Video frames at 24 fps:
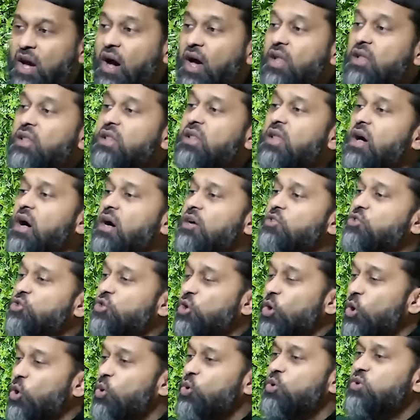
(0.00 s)
Allah
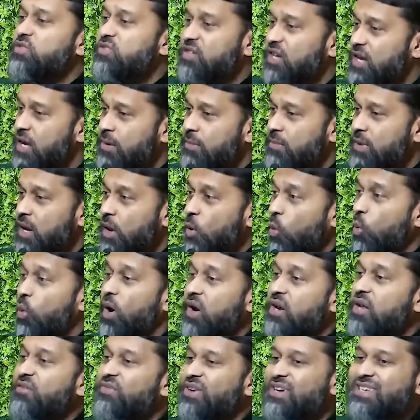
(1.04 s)
chose him.
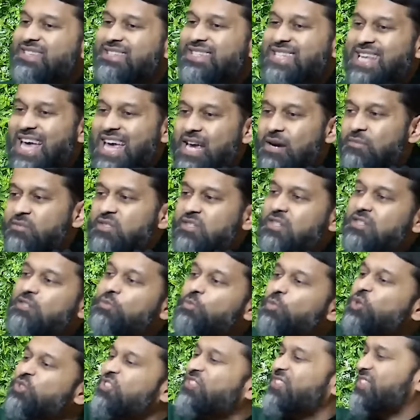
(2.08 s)
One of his names is
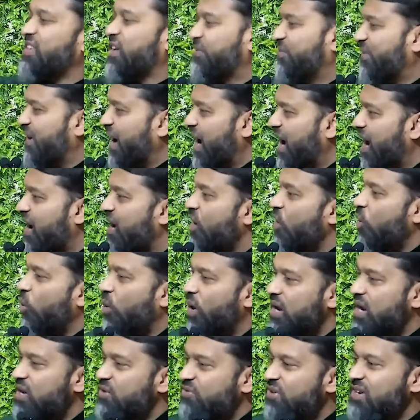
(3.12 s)
Mustafa.
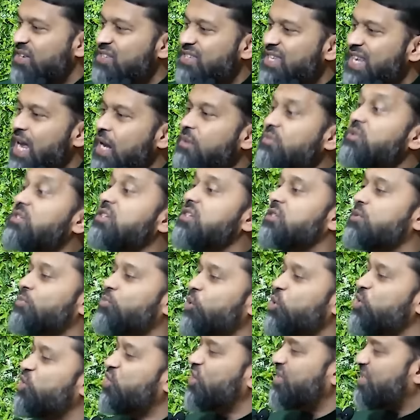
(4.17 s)
One of his names is
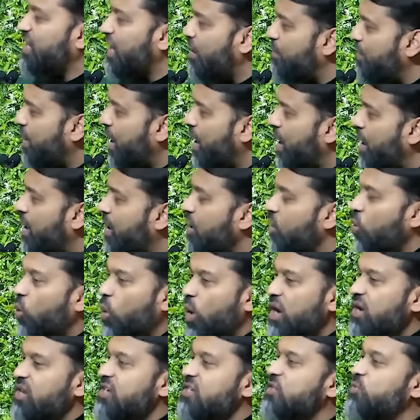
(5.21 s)
Mujtaba.
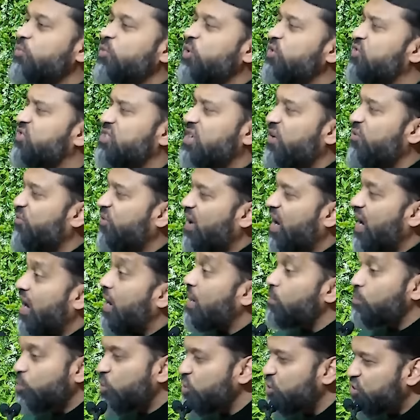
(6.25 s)
What does Mustafa
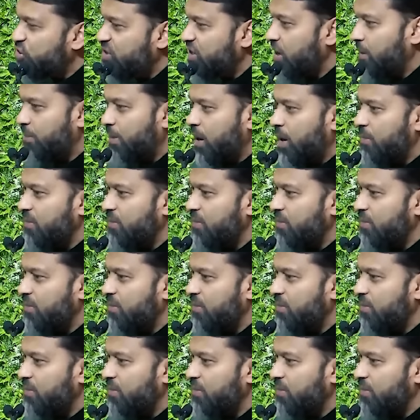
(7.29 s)
and Mujtaba